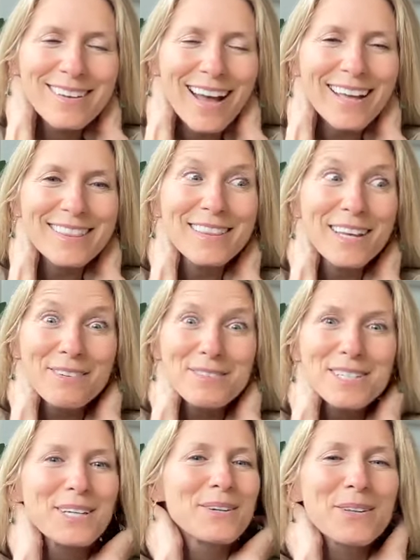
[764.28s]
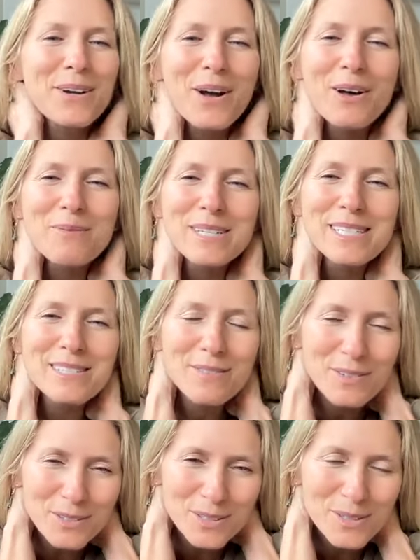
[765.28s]
I'd love to hear in the comments if
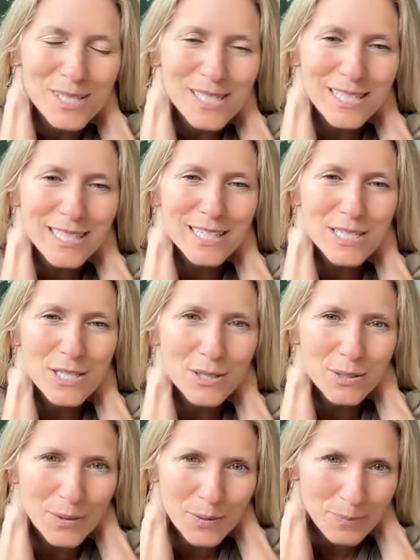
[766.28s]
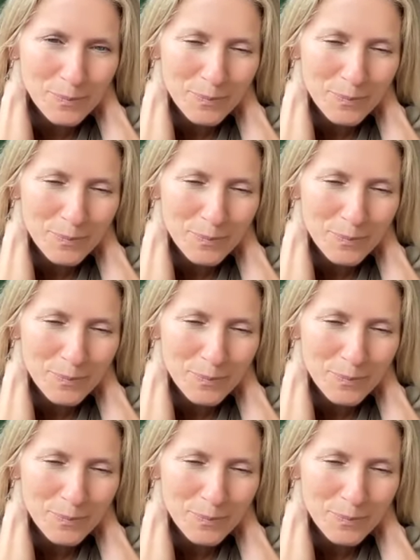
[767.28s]
you're noticing it too.